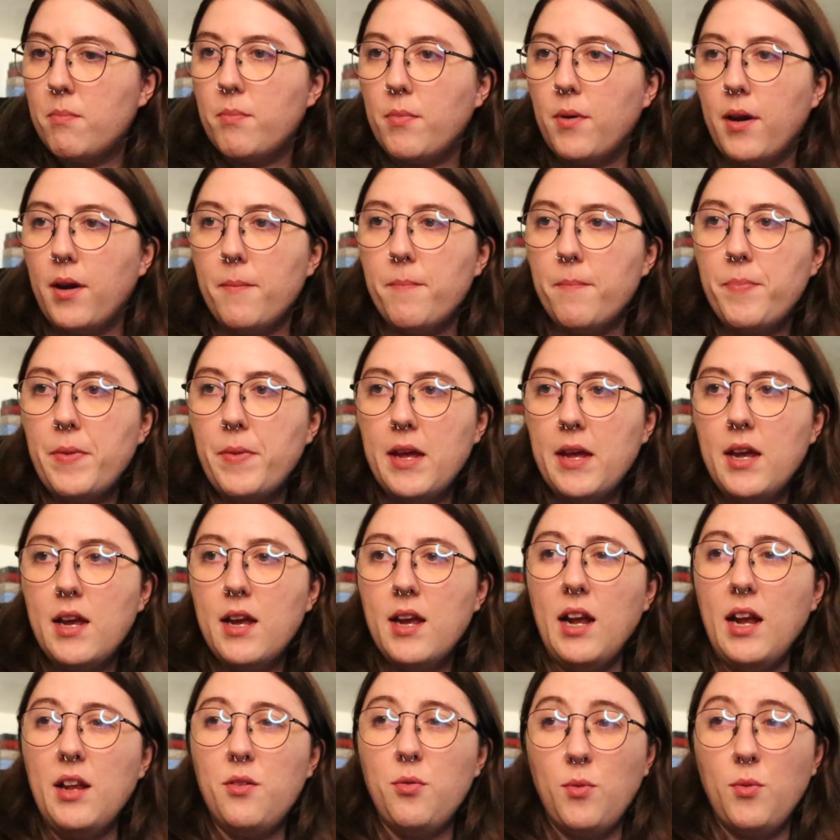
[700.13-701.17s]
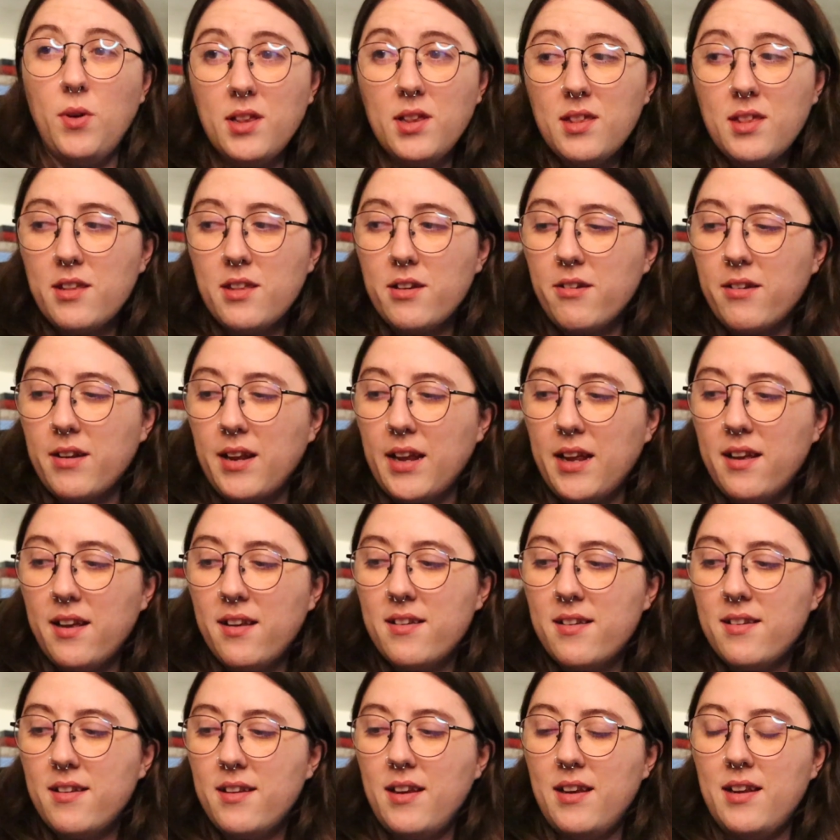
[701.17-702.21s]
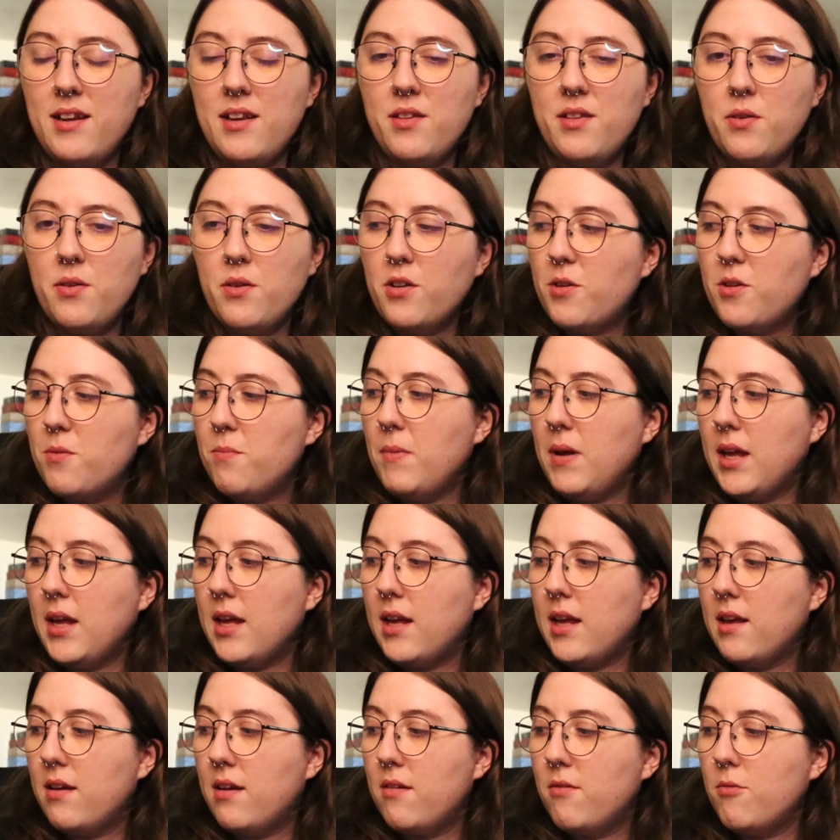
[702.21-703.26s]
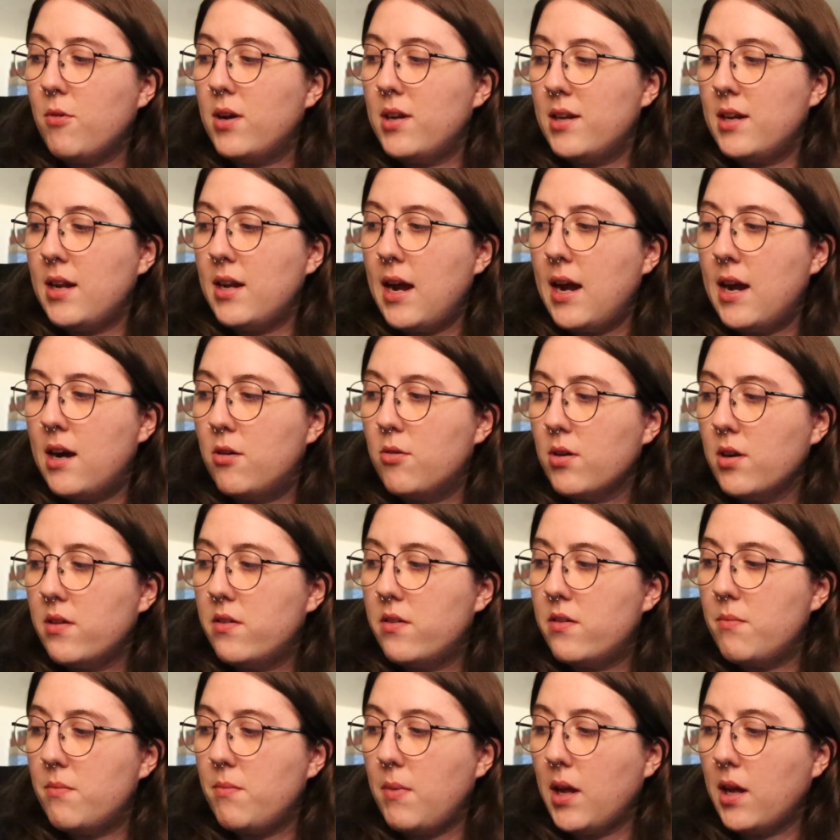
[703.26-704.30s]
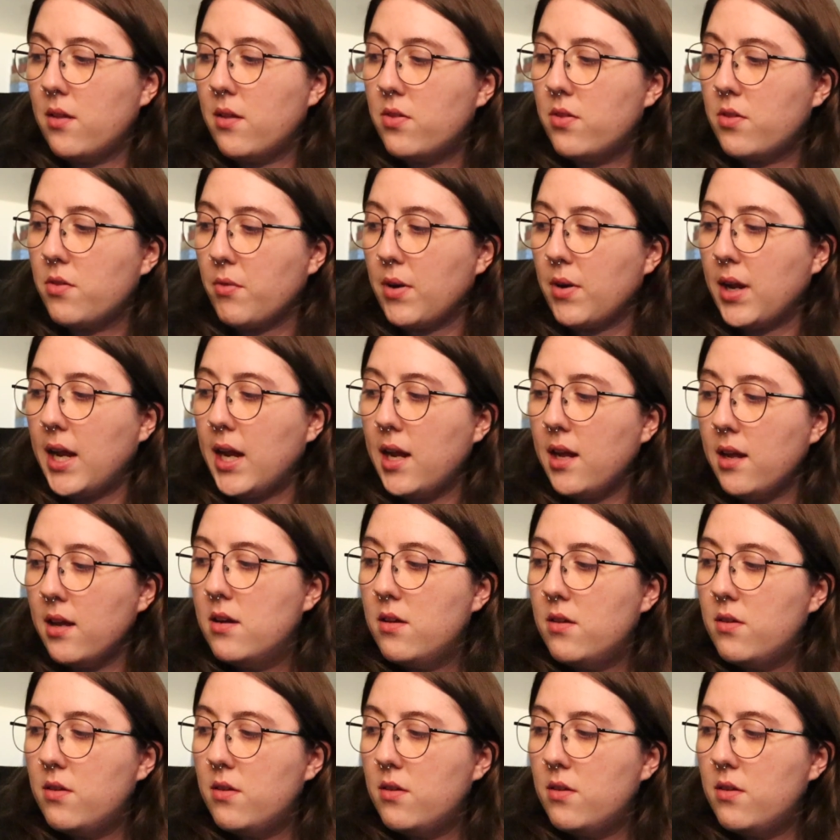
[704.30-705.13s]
But it's 1:30, and it took me, what, an hour to make 3.